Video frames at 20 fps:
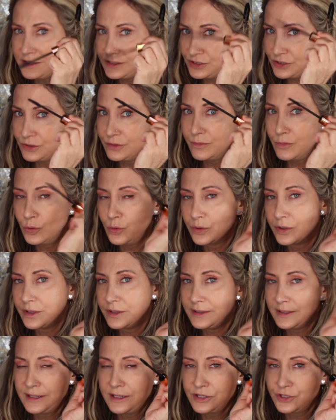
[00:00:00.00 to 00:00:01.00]
do
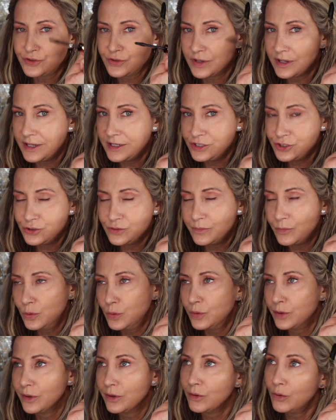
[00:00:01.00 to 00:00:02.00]
more, let it dry, do
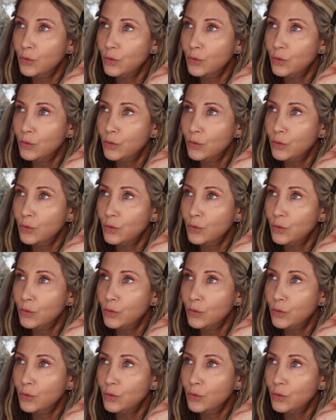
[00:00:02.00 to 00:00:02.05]
more,